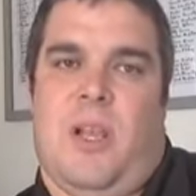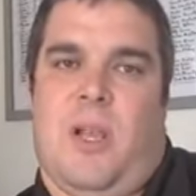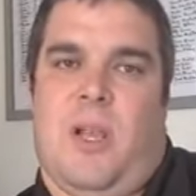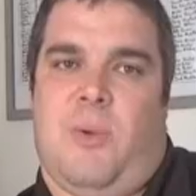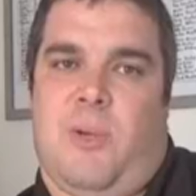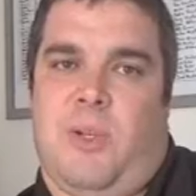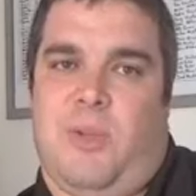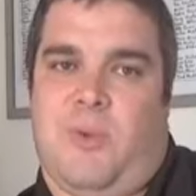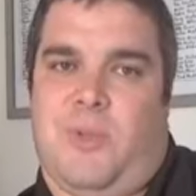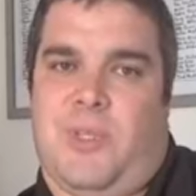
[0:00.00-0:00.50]
I
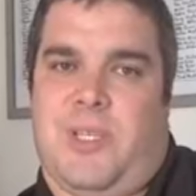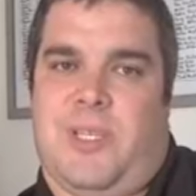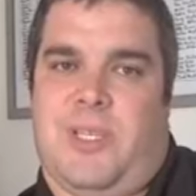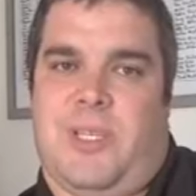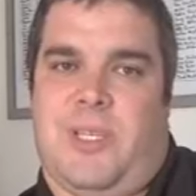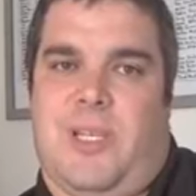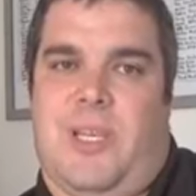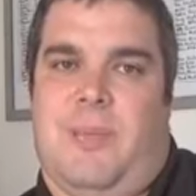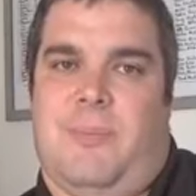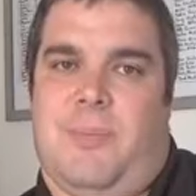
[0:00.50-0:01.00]
would use
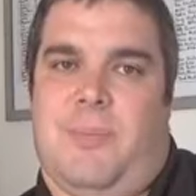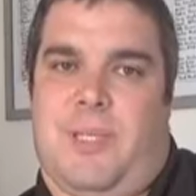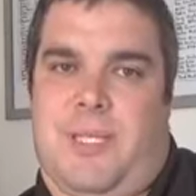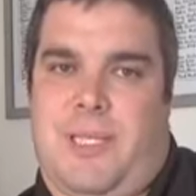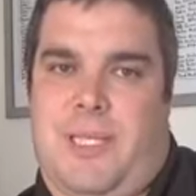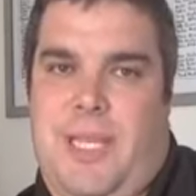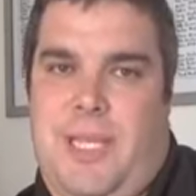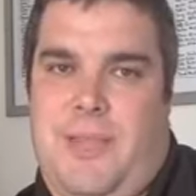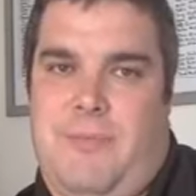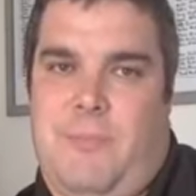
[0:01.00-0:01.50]
this time to
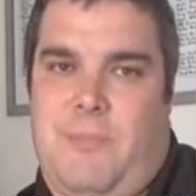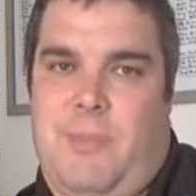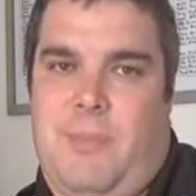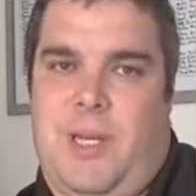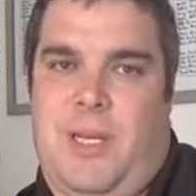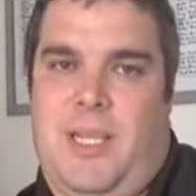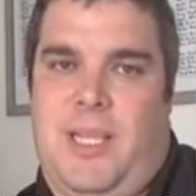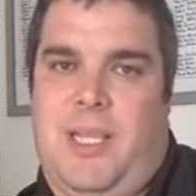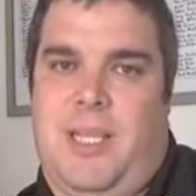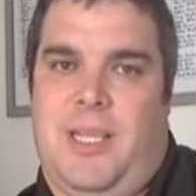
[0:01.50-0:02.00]
save
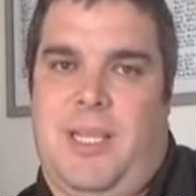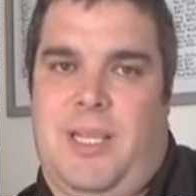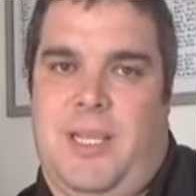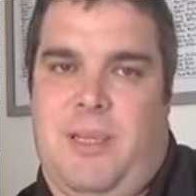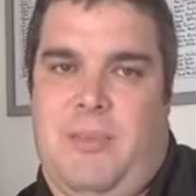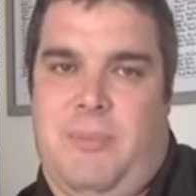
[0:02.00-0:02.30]
money